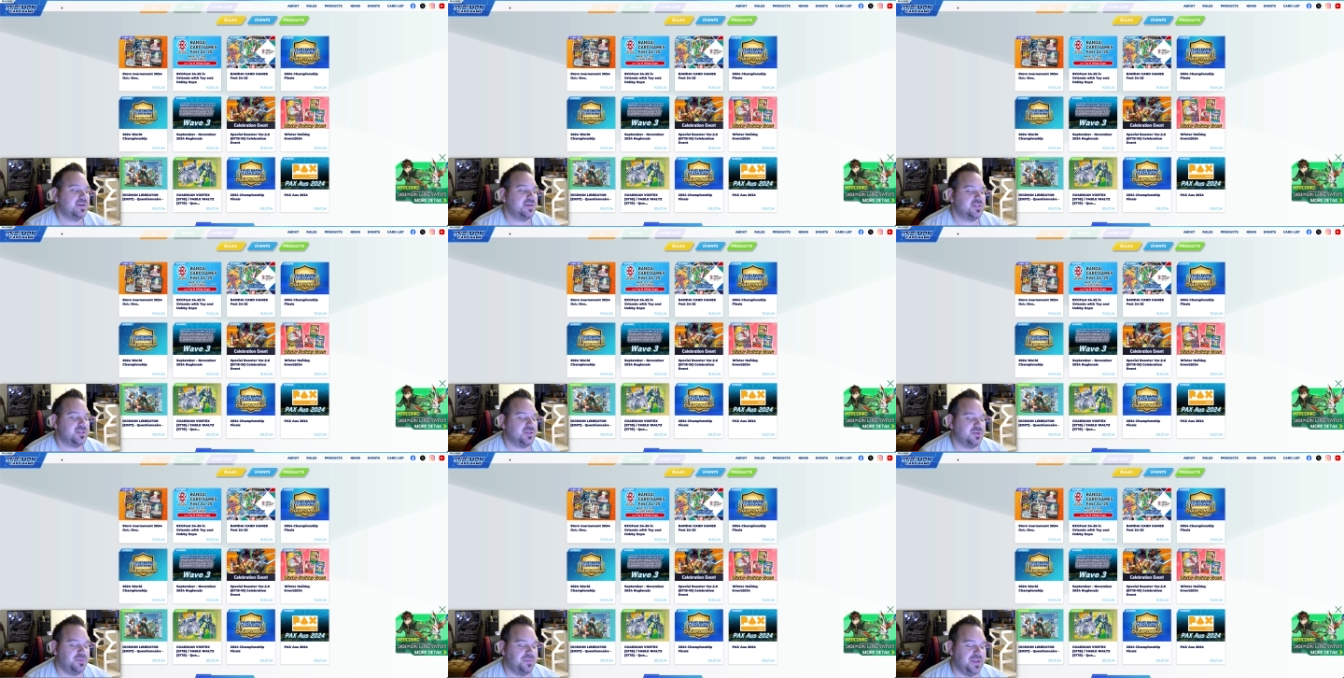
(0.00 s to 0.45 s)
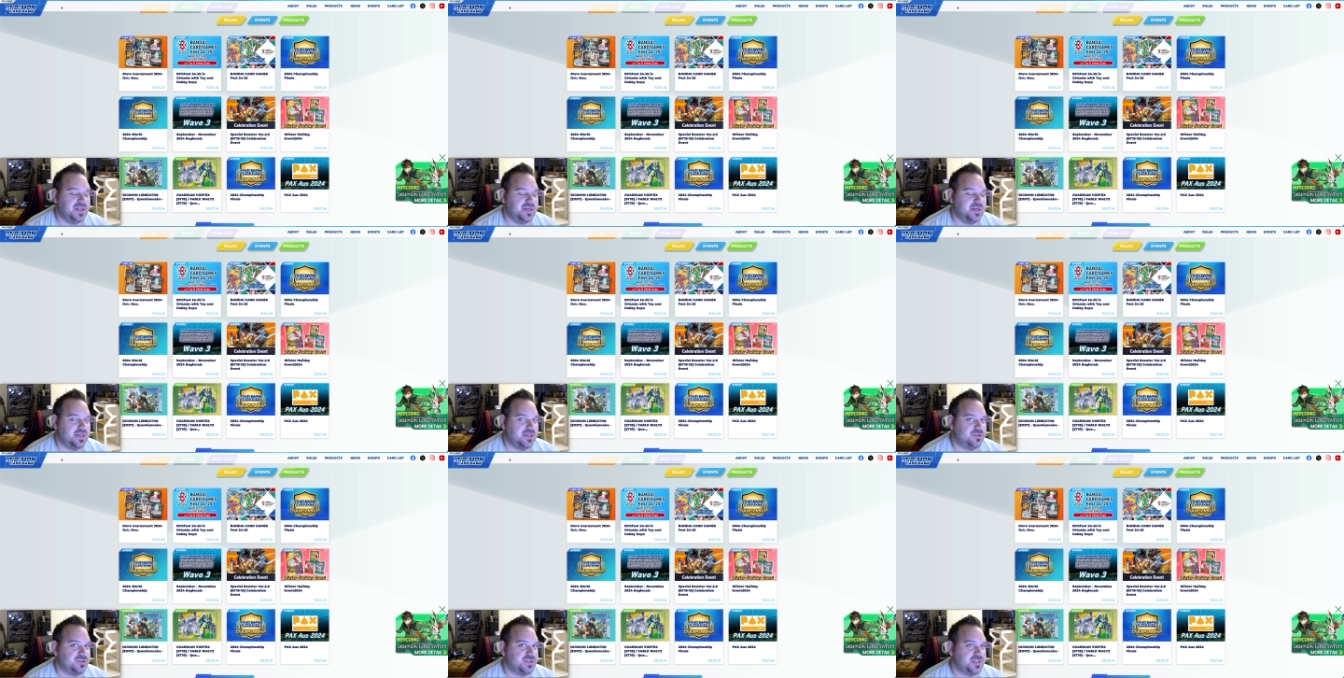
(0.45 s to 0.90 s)
So it'll be
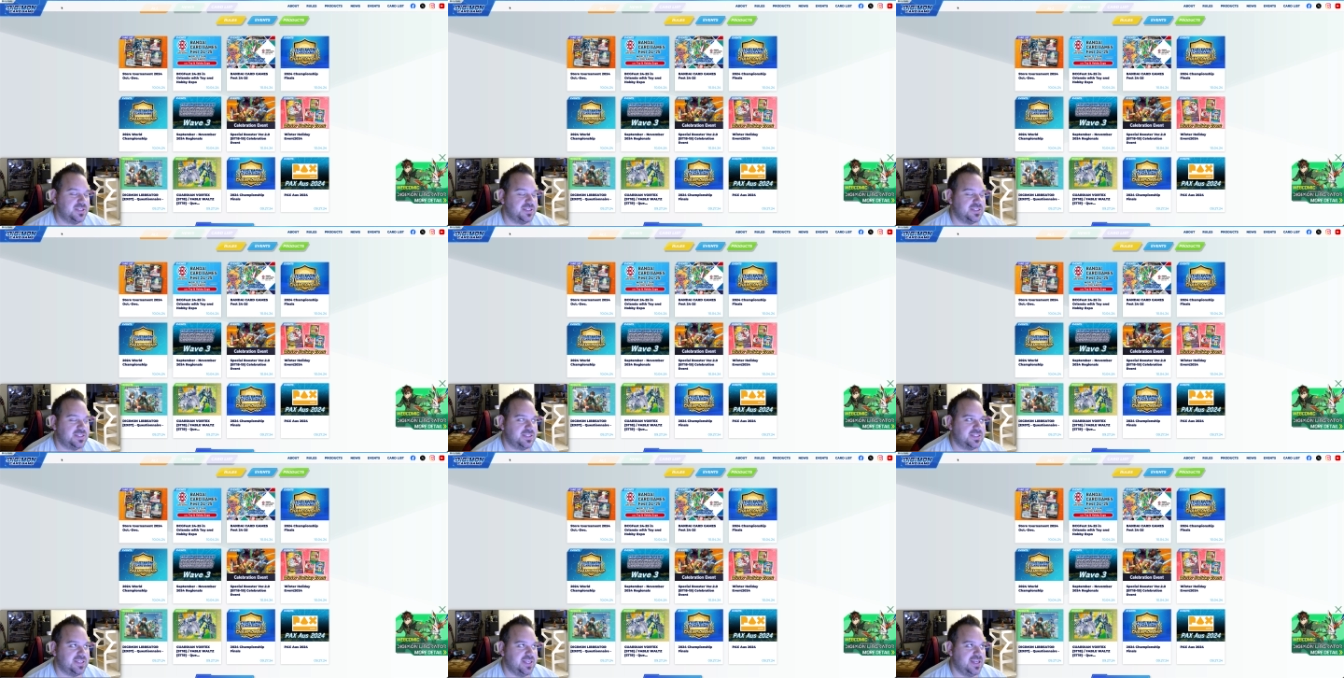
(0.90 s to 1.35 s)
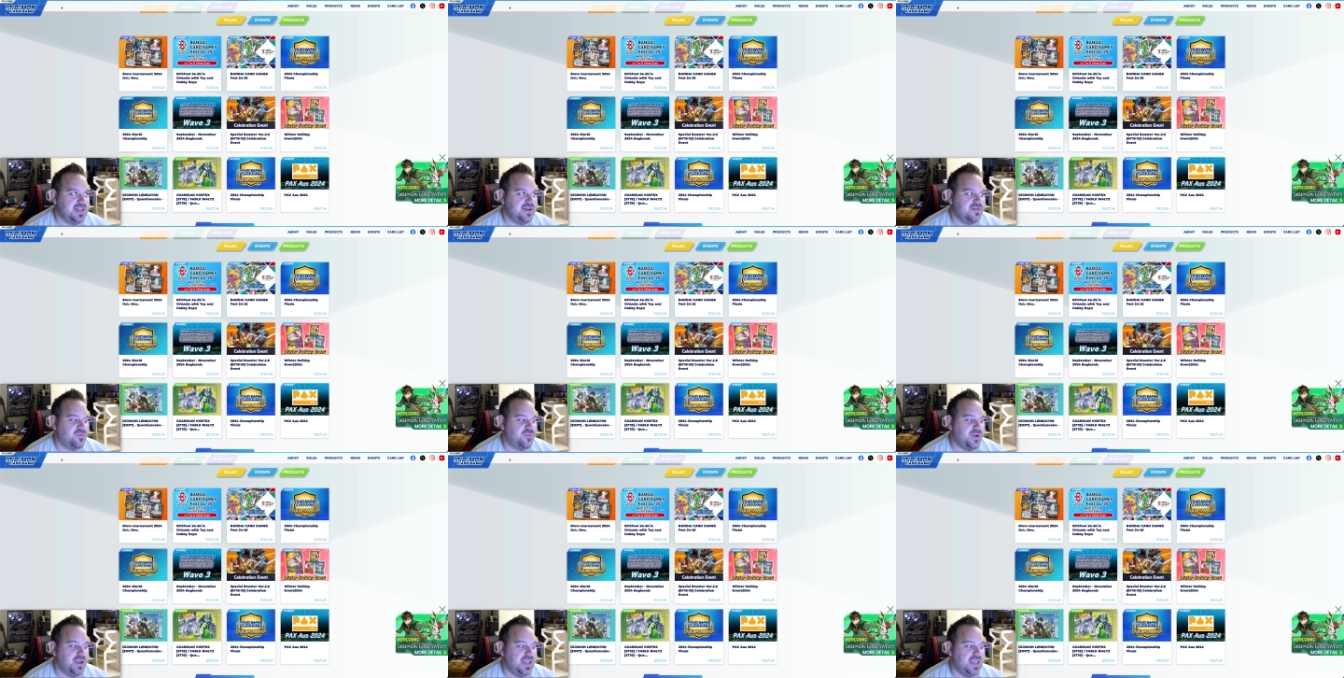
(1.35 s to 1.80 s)
interesting to see
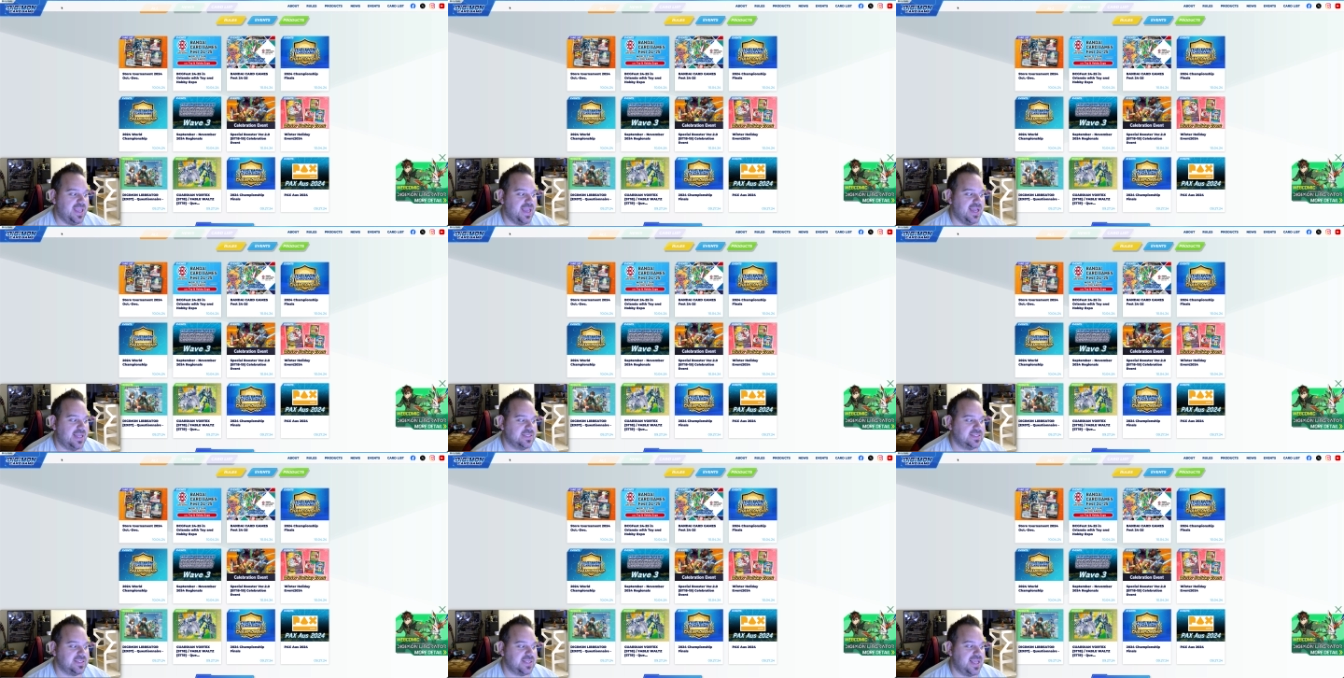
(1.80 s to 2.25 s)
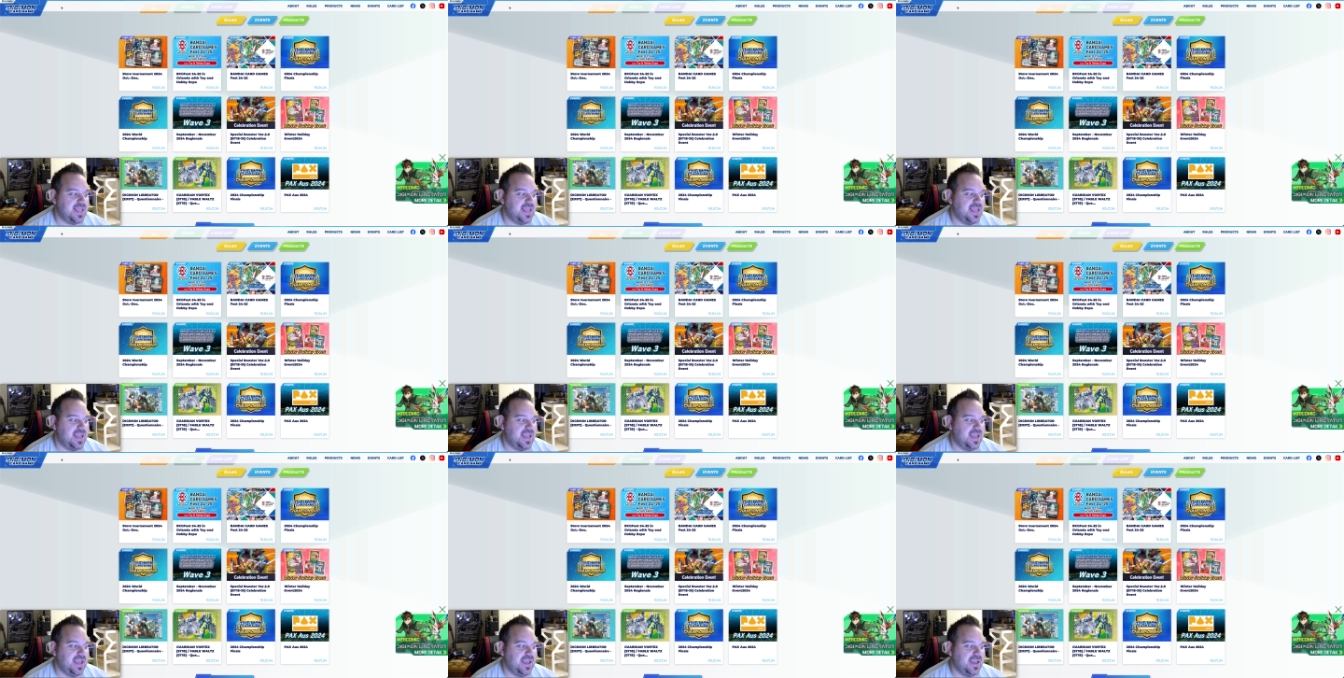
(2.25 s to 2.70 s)
if we get
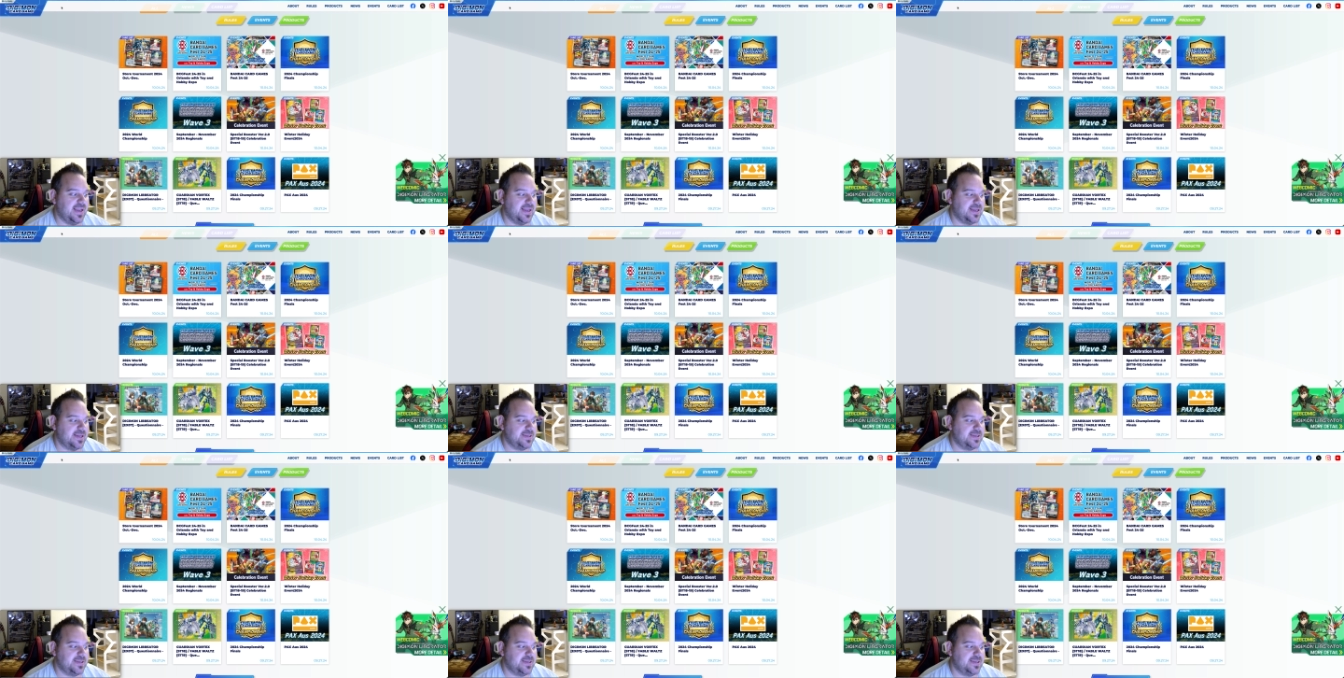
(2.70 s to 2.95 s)
a,